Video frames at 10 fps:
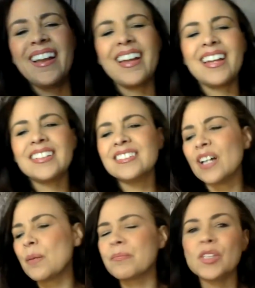
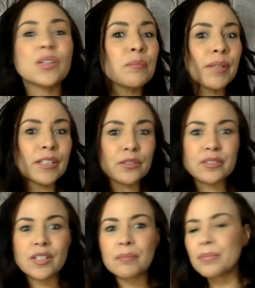and you can pick
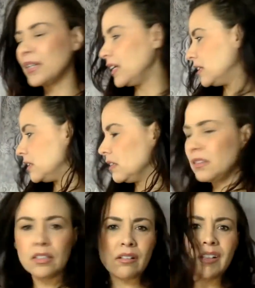those up and
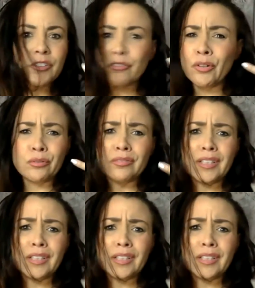they're on your phone.